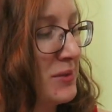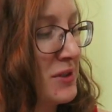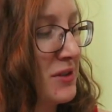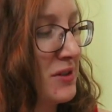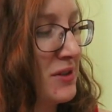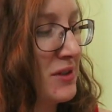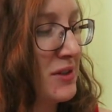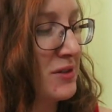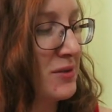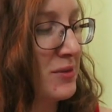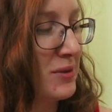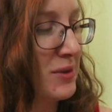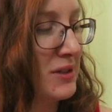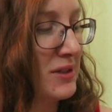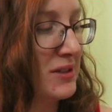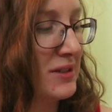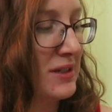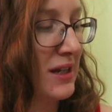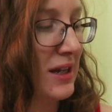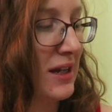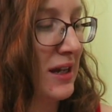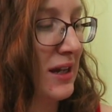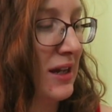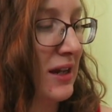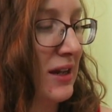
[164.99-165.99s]
So this one is
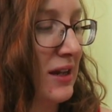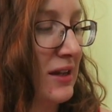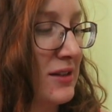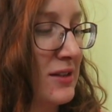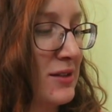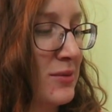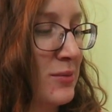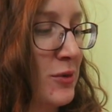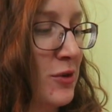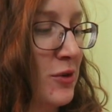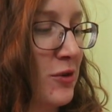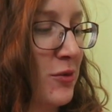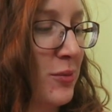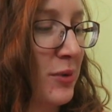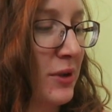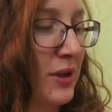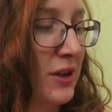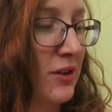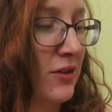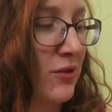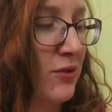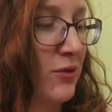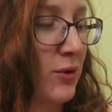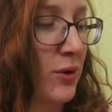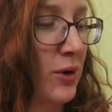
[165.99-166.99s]
a smooth
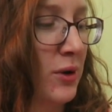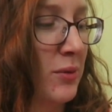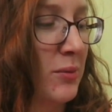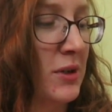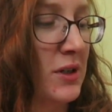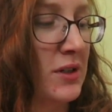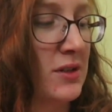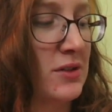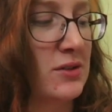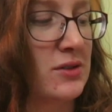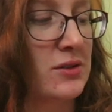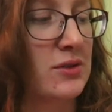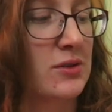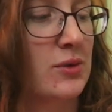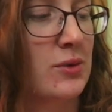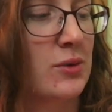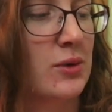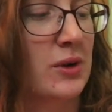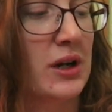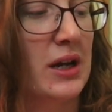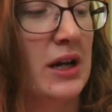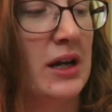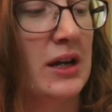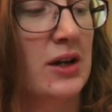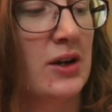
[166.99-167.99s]
blend of rooibos,
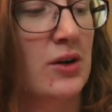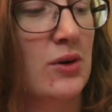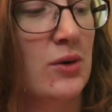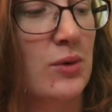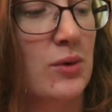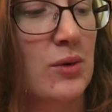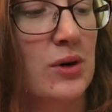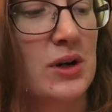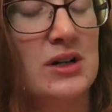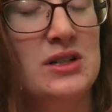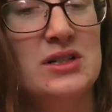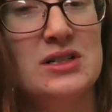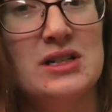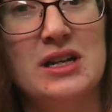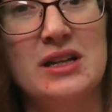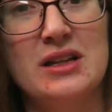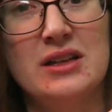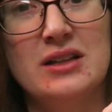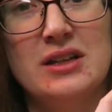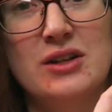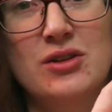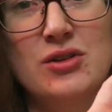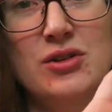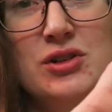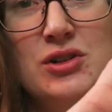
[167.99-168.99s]
organic orange, and
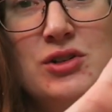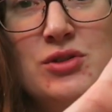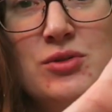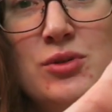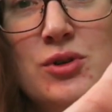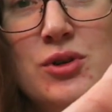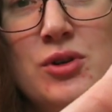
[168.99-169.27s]
licorice